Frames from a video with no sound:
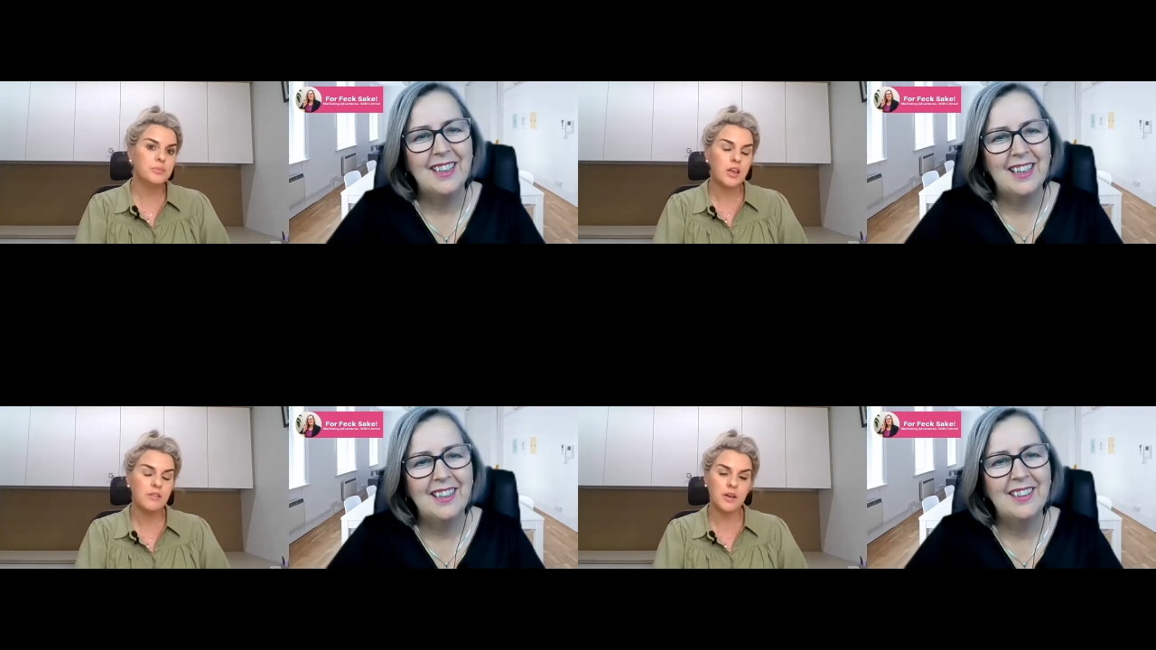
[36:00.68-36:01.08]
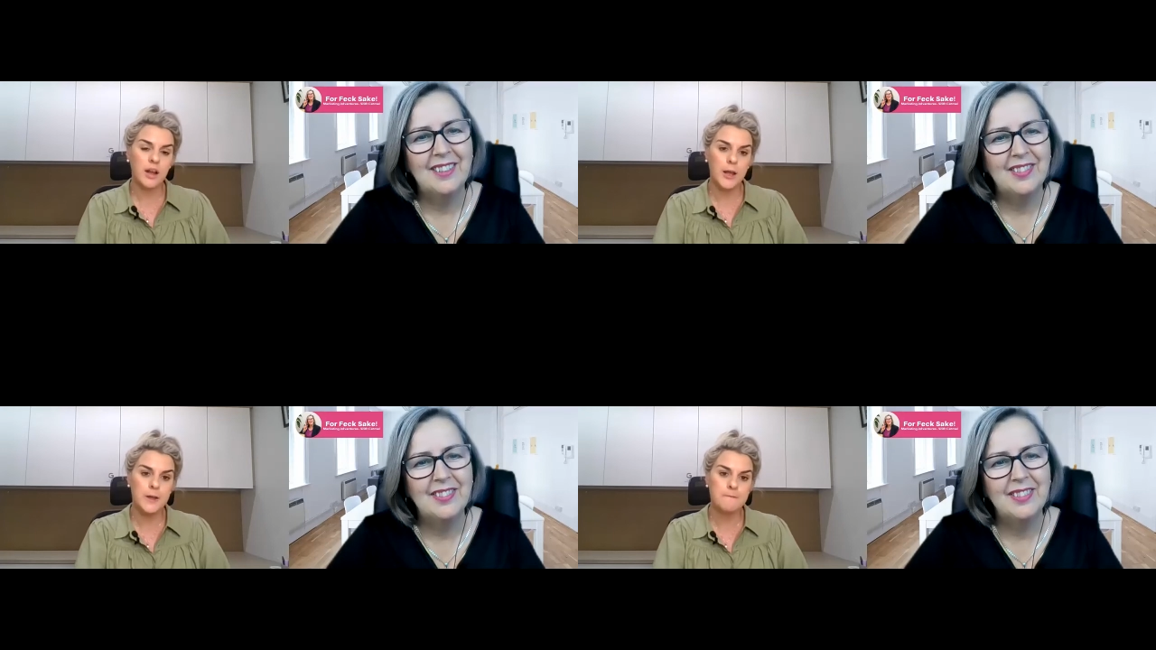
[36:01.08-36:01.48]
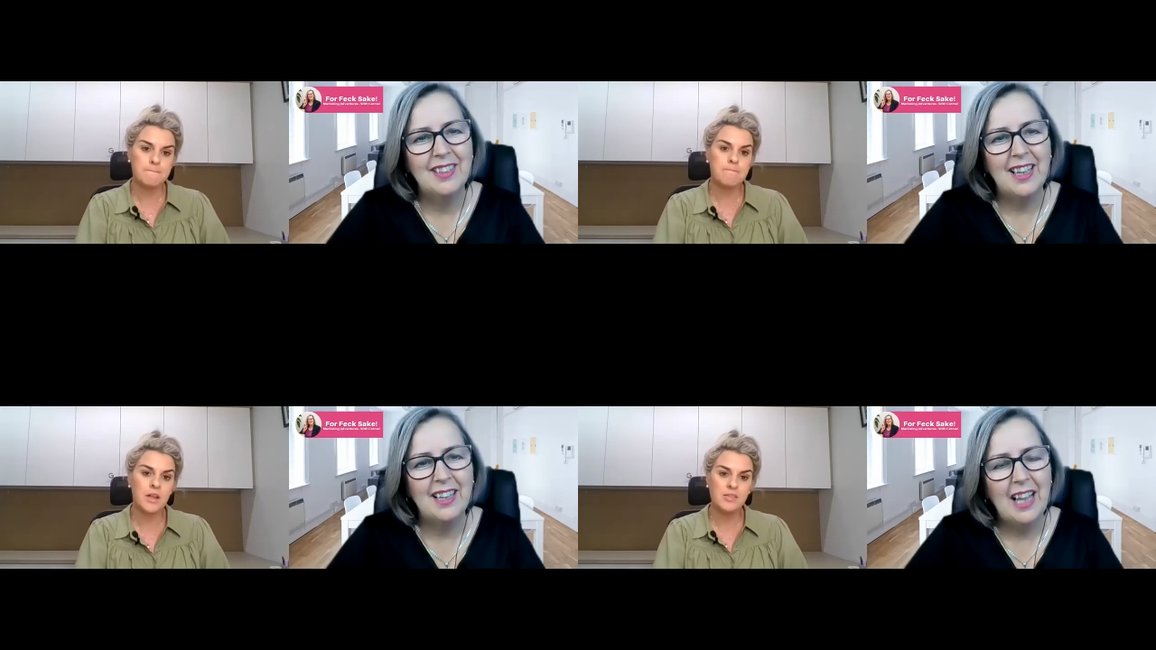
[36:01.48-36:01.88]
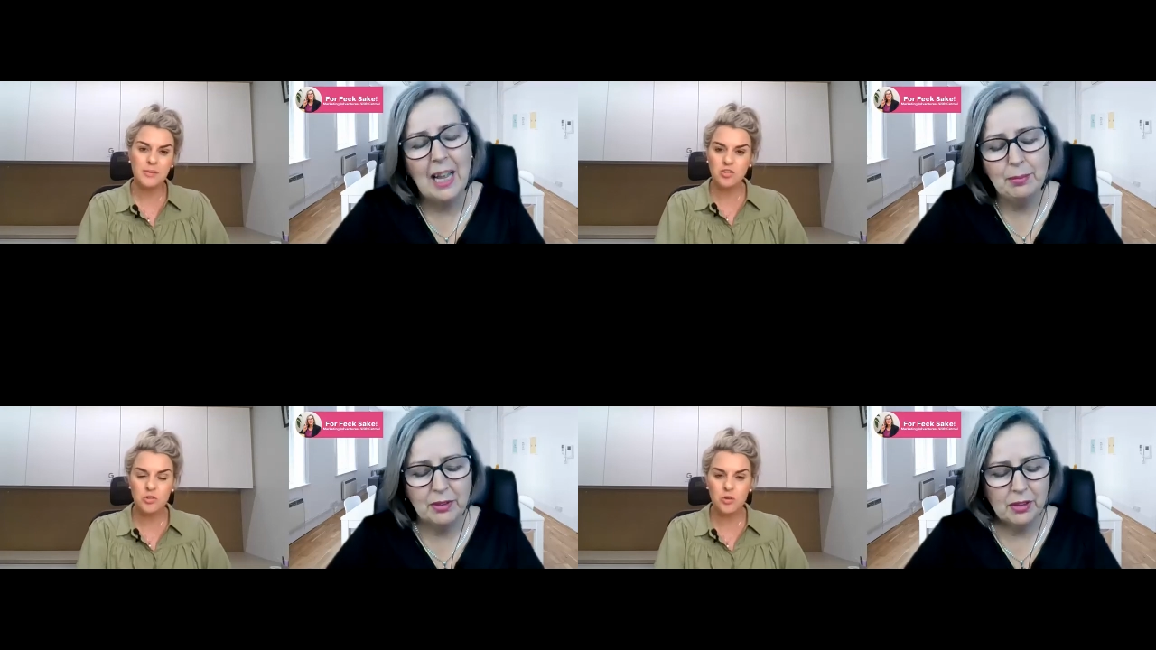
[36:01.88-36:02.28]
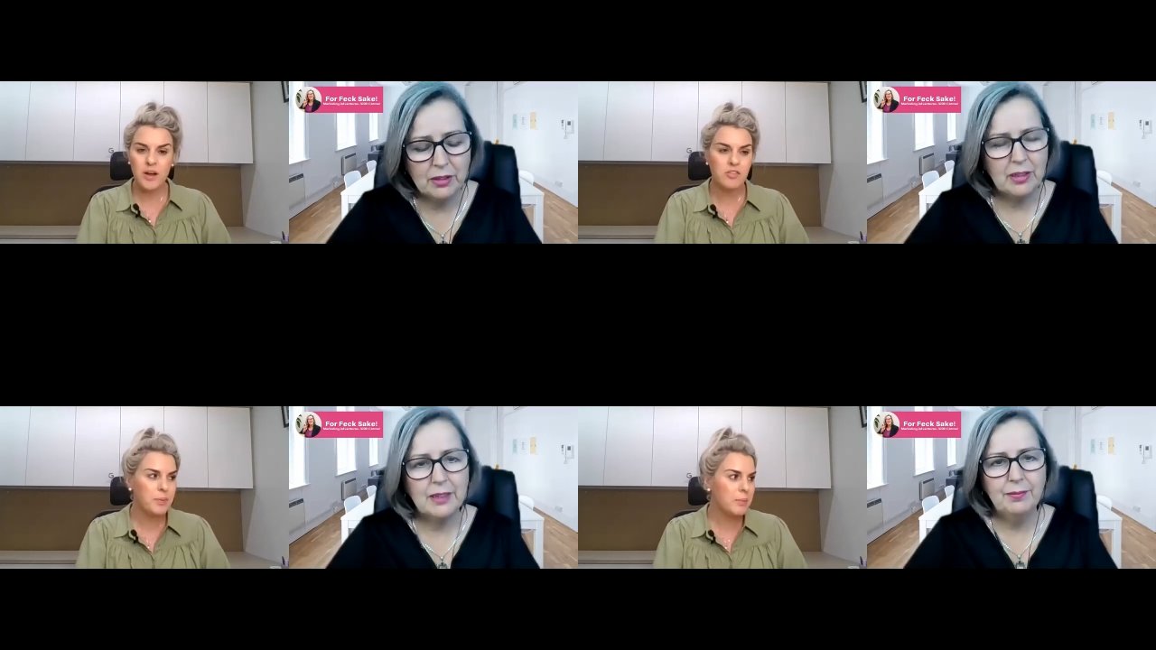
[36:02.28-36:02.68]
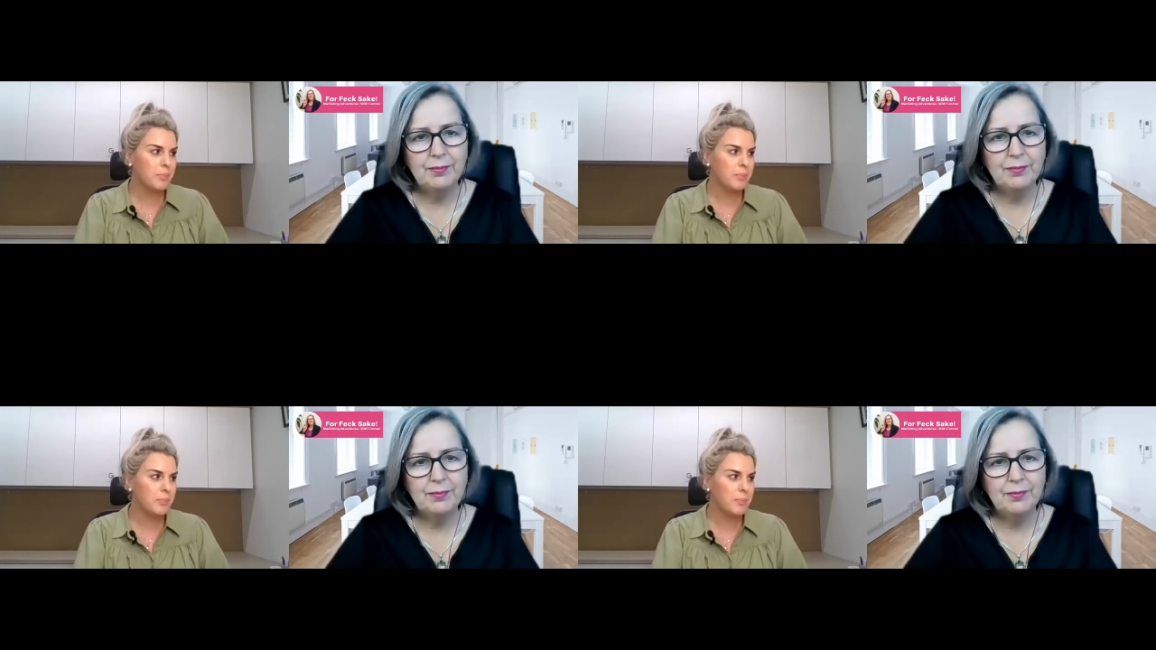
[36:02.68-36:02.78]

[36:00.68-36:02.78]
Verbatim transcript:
Speaker 1: Definitely. Yeah. Especially when you Absolutely.